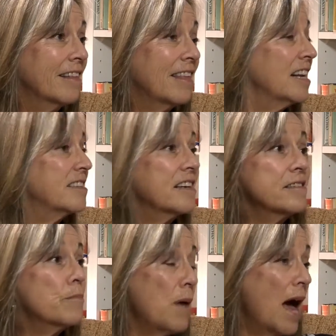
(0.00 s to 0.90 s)
then it
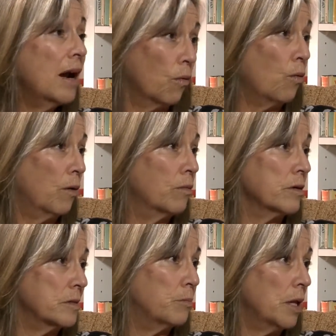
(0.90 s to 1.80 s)
doesn't matter what
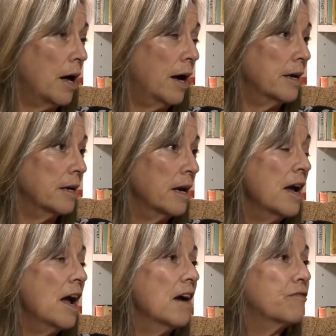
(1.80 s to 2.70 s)
we're supplied.
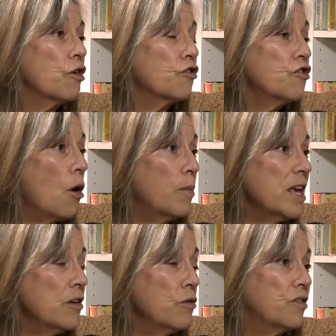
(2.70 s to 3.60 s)
If there's
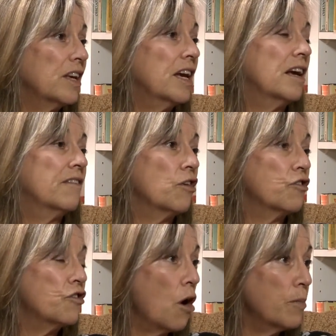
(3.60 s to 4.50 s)
nobody using it, if
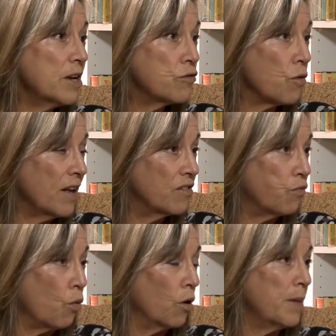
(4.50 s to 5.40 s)
there's nobody
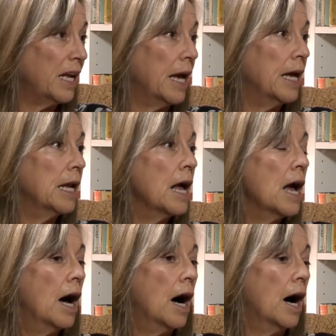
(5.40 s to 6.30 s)
transforming it,
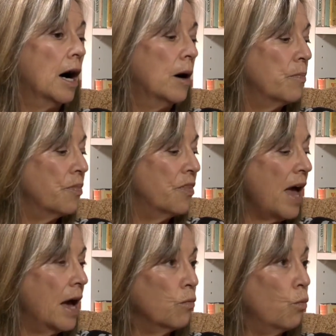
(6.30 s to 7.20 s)
um,
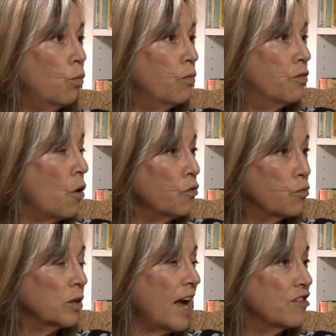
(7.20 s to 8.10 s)
then
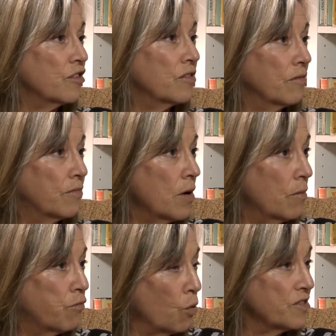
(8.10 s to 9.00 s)
those relations of
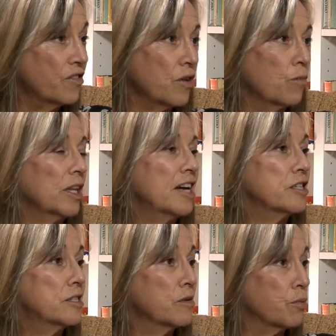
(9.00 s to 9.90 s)
forces and
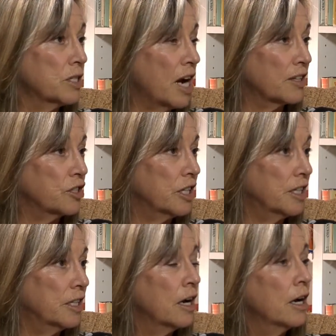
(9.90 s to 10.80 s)
relations of
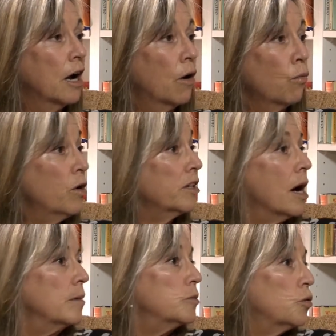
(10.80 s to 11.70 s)
production would
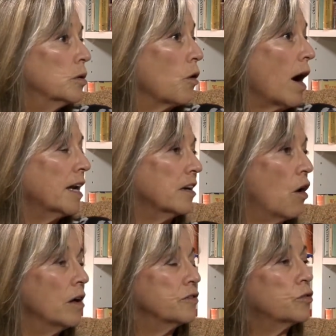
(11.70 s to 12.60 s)
come to a grinding
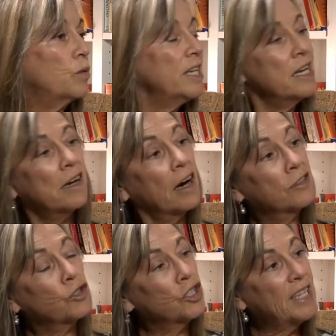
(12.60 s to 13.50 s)
halt. So we need to
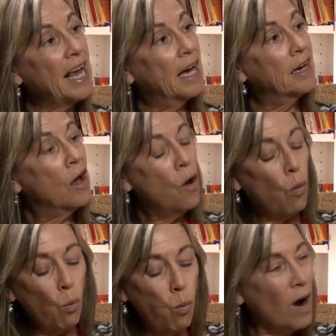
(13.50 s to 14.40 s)
understand
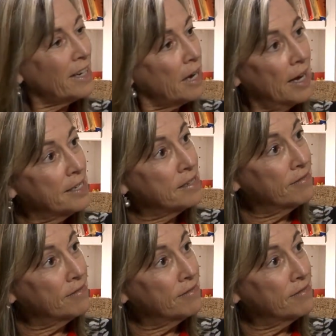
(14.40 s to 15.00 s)
what kinds